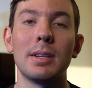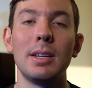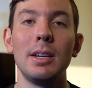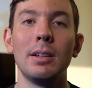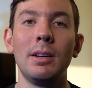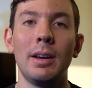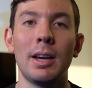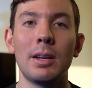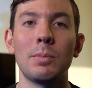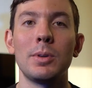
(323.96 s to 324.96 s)
a deal
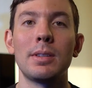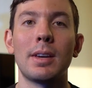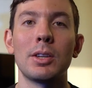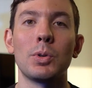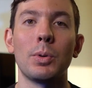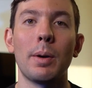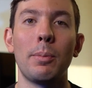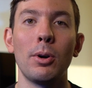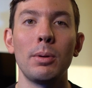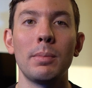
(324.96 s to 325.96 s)
and we schedule the
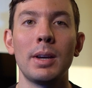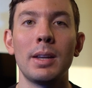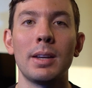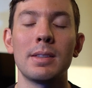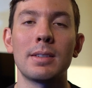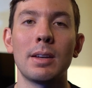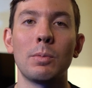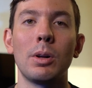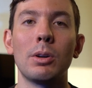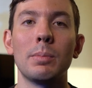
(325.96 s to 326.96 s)
appointment and send
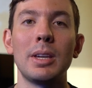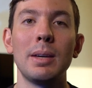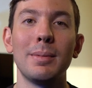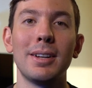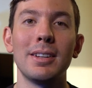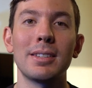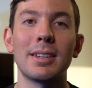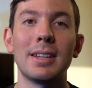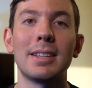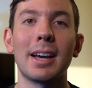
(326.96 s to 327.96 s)
welcome emails
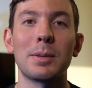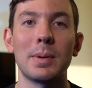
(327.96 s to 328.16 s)
and text